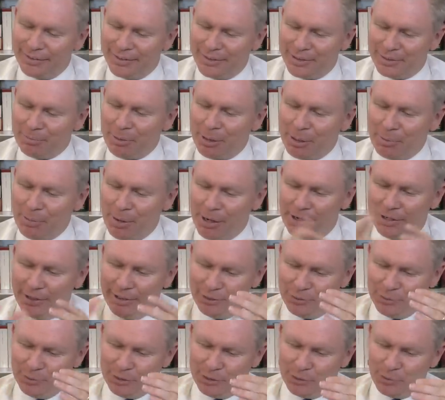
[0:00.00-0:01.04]
these
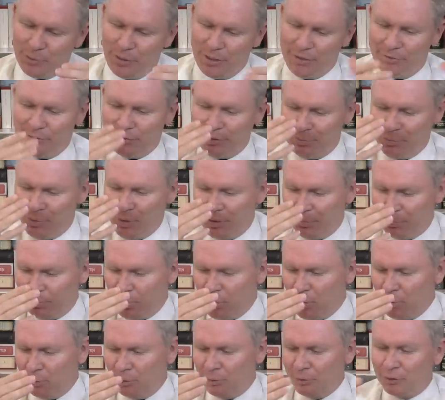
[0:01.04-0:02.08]
barbarians would swing from one
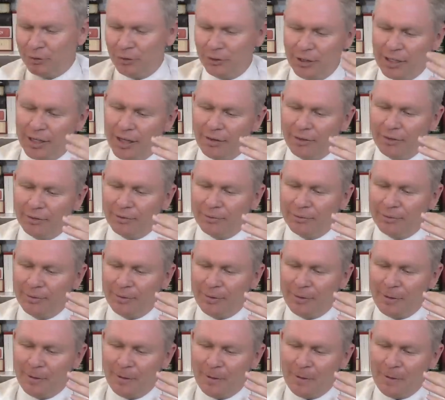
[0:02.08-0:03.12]
pole to the other,
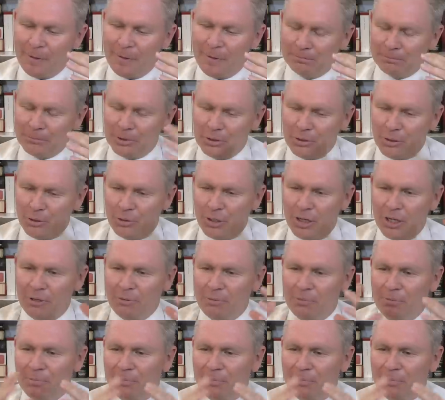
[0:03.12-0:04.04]
but no need.